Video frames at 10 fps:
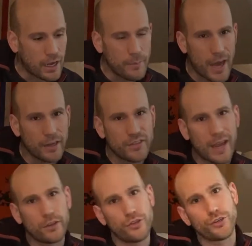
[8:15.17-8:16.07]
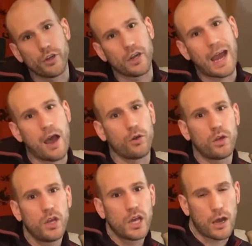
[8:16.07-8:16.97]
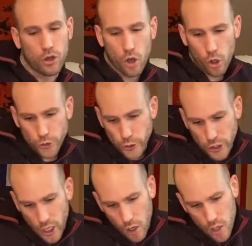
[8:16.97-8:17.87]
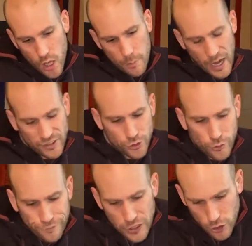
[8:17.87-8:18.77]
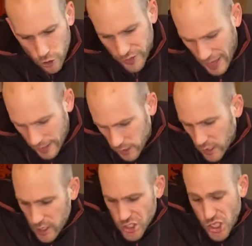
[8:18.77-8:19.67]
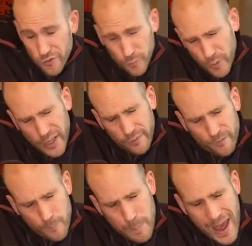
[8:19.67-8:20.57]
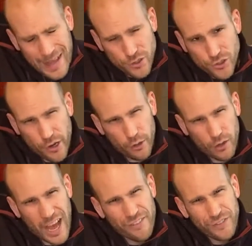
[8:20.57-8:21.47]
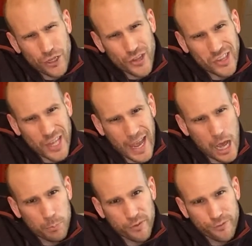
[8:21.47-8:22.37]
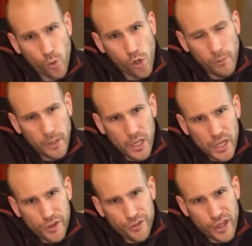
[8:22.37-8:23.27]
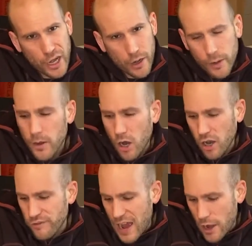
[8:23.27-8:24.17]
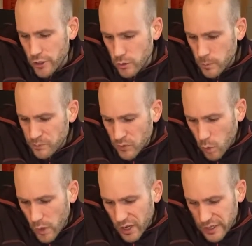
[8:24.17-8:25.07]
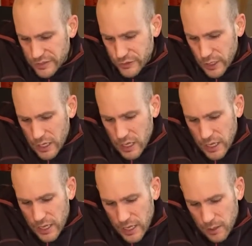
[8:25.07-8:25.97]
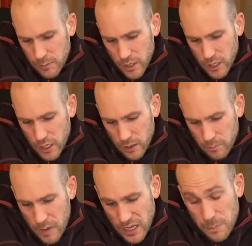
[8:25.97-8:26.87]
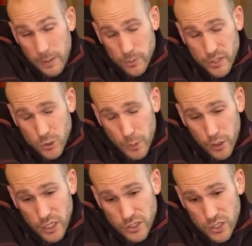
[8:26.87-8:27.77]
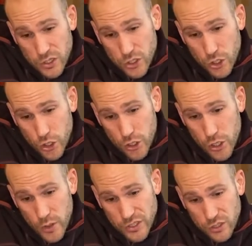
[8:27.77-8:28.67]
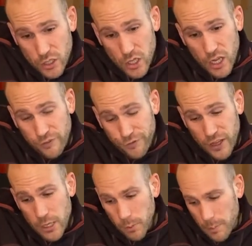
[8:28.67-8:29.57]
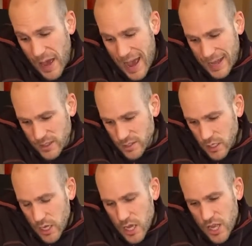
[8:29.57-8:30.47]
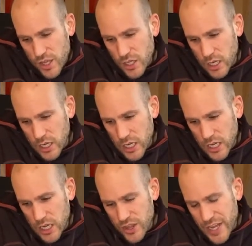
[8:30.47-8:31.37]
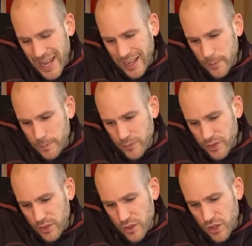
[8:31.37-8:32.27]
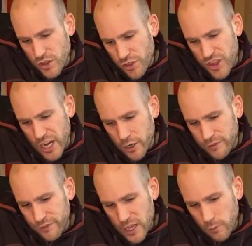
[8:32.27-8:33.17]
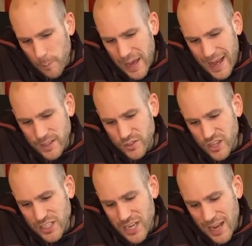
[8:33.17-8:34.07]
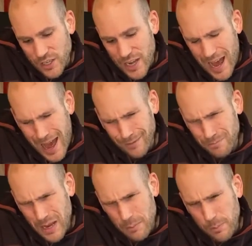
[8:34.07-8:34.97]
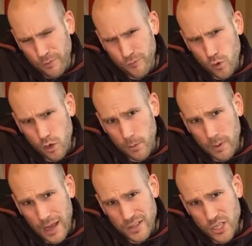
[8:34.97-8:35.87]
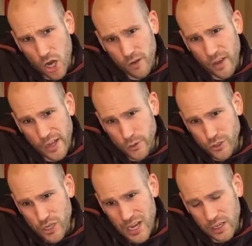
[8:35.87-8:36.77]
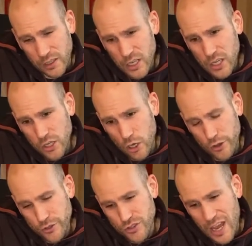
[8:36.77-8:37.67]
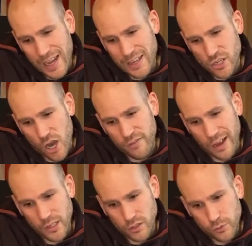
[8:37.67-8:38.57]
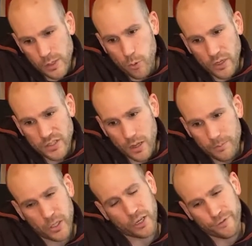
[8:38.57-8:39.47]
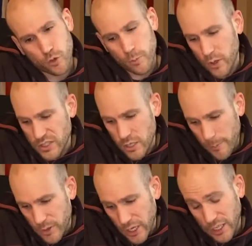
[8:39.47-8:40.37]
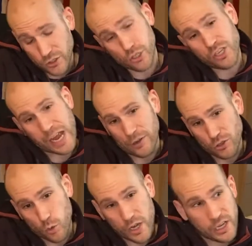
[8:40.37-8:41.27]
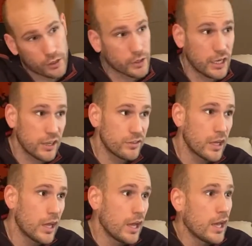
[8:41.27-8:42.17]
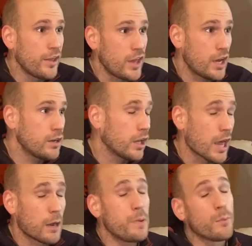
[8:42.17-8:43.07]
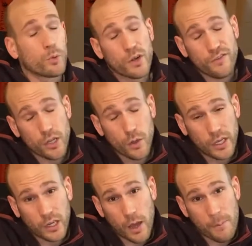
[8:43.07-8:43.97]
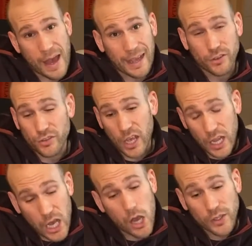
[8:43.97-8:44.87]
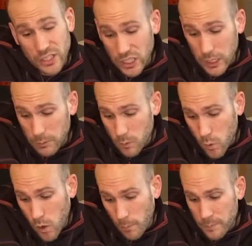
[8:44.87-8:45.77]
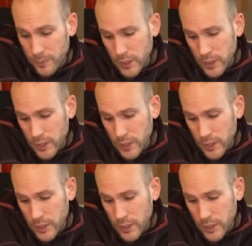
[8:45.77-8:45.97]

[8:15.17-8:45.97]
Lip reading: I'm not exactly sure how cold you can go, but I do feel that self-inflating pads in general, I feel that they outperform their R value, whereas in many people's experiences, your newest inflatable pads, the thicker inflatable pads, they tend to not maybe perform as the R value is stated. They'll say it has an R value of 3 point something or 4 point something, and it's good down to 20 degrees. And then a lot of people review it and come back and say, oh, it didn't keep me warm.